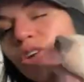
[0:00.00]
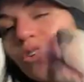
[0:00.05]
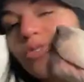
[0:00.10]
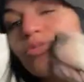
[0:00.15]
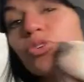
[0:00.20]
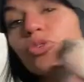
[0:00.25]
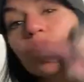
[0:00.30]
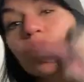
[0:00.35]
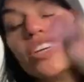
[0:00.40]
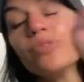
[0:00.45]
If
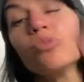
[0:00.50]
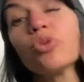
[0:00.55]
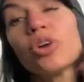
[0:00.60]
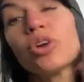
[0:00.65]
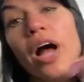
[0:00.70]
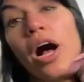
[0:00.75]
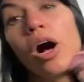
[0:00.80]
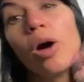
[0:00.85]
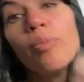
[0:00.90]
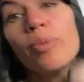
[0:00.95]
you need more
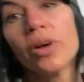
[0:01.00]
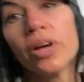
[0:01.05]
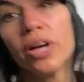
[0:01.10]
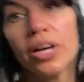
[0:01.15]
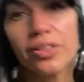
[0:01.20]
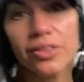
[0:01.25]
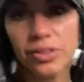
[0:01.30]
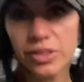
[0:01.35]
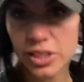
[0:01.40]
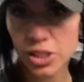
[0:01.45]
help,
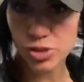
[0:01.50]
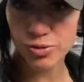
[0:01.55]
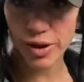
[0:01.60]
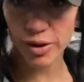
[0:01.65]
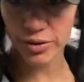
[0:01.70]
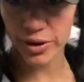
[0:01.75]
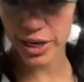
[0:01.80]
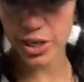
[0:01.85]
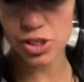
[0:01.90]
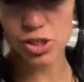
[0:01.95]
the Leash
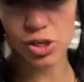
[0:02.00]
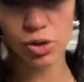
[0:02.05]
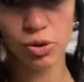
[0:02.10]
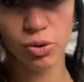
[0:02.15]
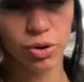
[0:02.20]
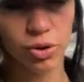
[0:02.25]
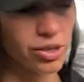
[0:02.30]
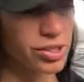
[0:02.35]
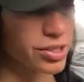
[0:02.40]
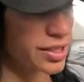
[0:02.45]
Foundation
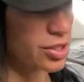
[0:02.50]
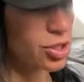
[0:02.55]
course,